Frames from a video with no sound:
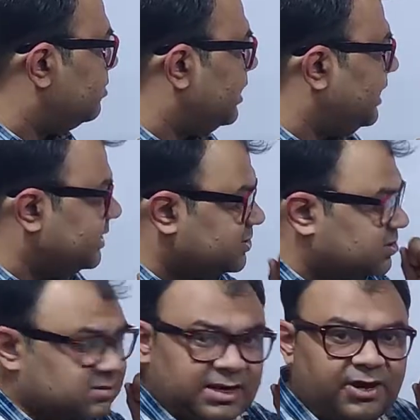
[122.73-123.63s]

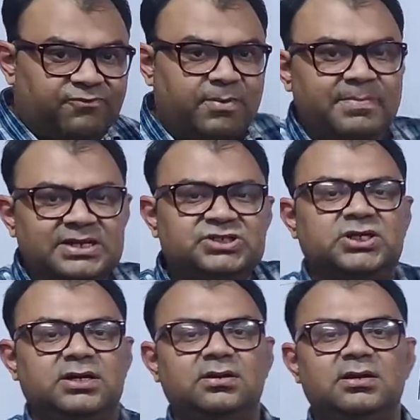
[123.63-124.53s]
is kind of a
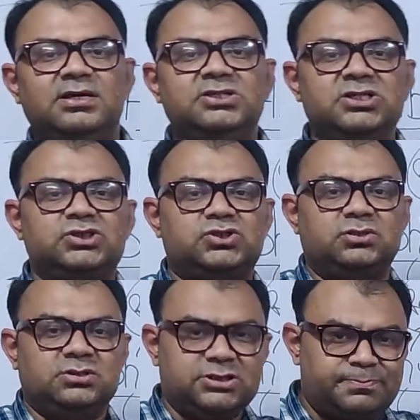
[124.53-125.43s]
mention in
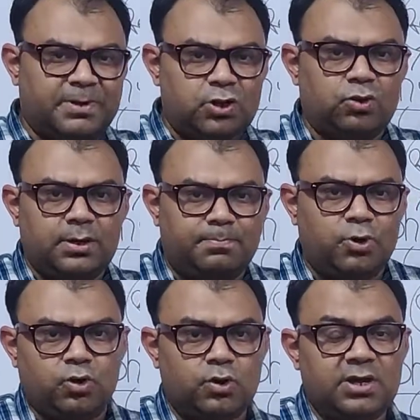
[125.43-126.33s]
this particular
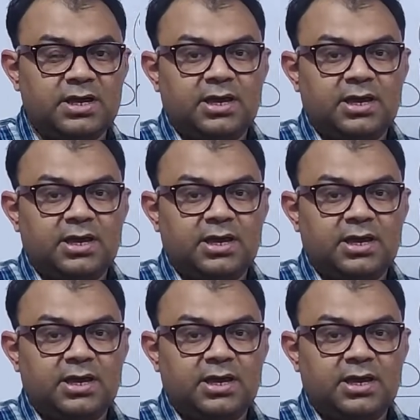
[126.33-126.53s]
book.